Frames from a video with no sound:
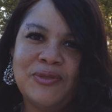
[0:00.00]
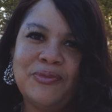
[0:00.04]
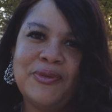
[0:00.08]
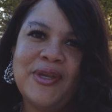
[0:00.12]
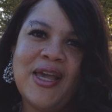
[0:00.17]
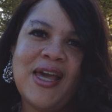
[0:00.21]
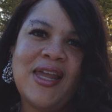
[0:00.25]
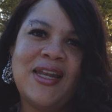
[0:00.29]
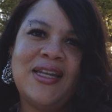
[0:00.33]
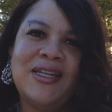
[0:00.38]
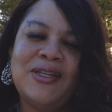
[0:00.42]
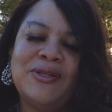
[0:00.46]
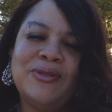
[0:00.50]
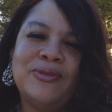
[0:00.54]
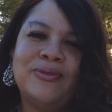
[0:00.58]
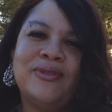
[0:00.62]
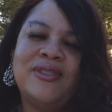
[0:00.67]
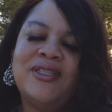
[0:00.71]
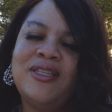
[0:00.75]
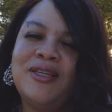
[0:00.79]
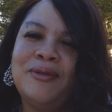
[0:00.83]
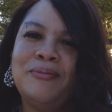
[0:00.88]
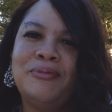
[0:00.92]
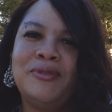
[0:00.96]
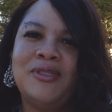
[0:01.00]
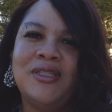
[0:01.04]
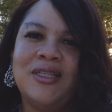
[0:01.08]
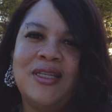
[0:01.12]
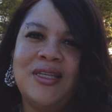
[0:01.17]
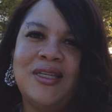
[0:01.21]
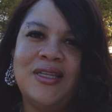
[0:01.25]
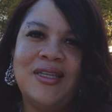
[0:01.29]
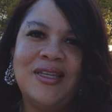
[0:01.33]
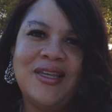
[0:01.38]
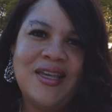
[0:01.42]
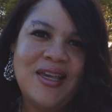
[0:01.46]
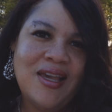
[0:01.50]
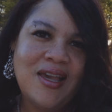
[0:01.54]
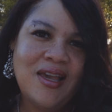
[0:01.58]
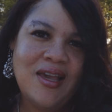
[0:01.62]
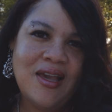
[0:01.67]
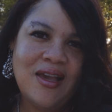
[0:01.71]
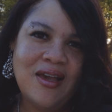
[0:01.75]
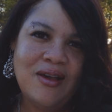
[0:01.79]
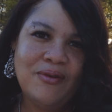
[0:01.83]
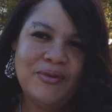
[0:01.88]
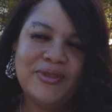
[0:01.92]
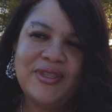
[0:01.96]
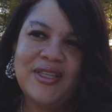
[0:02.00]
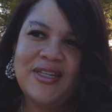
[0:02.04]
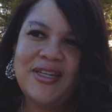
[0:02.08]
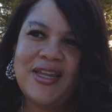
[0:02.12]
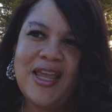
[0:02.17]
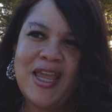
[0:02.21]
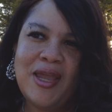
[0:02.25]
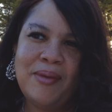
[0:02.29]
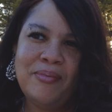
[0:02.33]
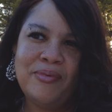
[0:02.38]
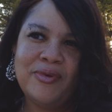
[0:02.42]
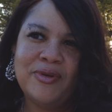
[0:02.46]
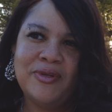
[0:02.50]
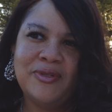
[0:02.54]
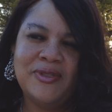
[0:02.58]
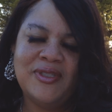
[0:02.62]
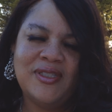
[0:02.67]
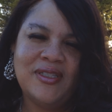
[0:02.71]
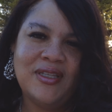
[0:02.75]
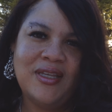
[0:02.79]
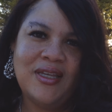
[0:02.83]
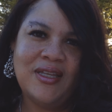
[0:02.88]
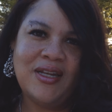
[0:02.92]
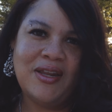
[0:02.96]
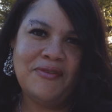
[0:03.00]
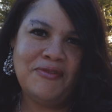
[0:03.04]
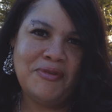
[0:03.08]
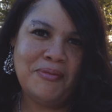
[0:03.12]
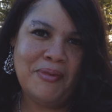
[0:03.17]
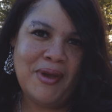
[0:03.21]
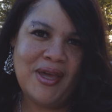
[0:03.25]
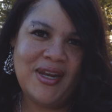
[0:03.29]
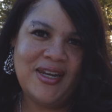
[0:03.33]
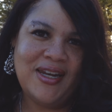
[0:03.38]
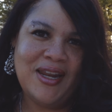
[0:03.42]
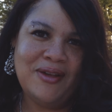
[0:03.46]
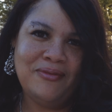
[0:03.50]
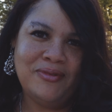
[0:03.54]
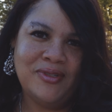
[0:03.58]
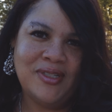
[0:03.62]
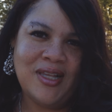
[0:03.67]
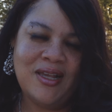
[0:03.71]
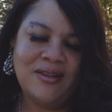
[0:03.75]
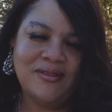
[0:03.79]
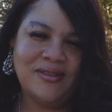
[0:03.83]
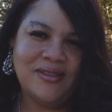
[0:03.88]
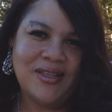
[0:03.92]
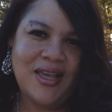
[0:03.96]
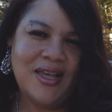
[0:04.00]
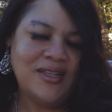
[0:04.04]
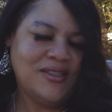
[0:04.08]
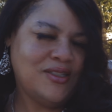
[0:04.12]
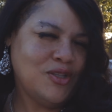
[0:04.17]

We got a little tipsy with the neighbors and everybody that was outside.